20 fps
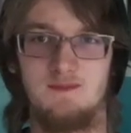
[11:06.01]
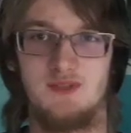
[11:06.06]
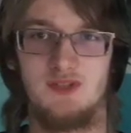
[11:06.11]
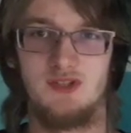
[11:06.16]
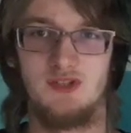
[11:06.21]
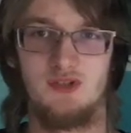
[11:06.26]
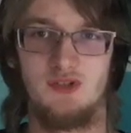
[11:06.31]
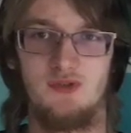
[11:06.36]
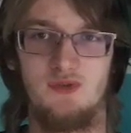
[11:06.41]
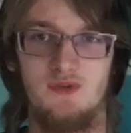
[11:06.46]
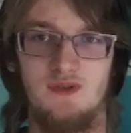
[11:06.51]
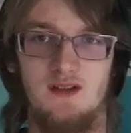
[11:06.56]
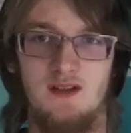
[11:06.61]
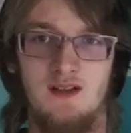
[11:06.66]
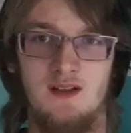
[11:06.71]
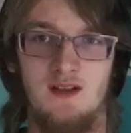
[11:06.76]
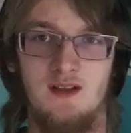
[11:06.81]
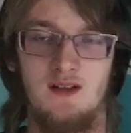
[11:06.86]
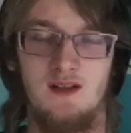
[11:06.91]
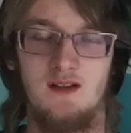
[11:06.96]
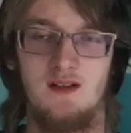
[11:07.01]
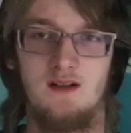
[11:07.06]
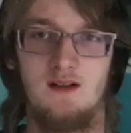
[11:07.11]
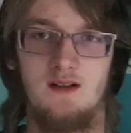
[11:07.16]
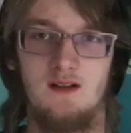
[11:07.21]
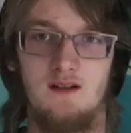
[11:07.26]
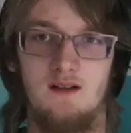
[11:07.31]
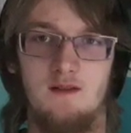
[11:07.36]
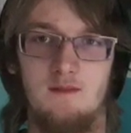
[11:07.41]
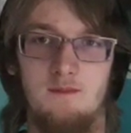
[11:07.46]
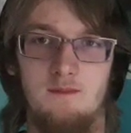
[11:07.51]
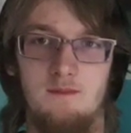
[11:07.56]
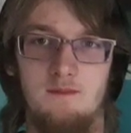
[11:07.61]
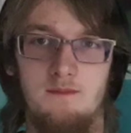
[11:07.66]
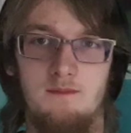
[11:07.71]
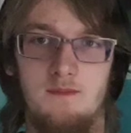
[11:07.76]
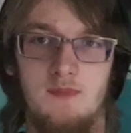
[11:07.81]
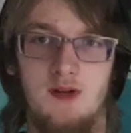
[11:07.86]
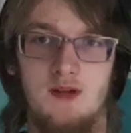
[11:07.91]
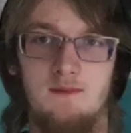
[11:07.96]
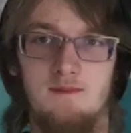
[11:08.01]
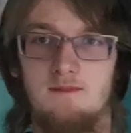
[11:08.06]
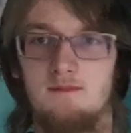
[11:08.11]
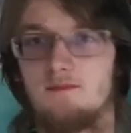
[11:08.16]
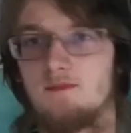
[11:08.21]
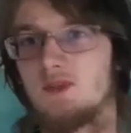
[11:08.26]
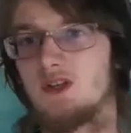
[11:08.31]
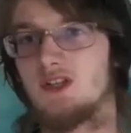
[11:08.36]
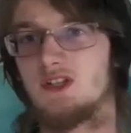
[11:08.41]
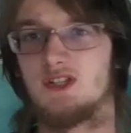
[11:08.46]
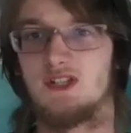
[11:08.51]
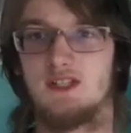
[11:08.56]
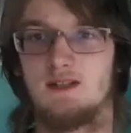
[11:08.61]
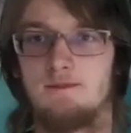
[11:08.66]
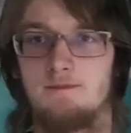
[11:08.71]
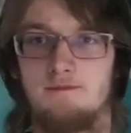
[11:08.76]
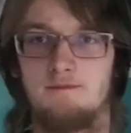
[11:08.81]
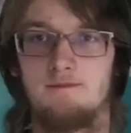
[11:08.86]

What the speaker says: soon. But you'll see.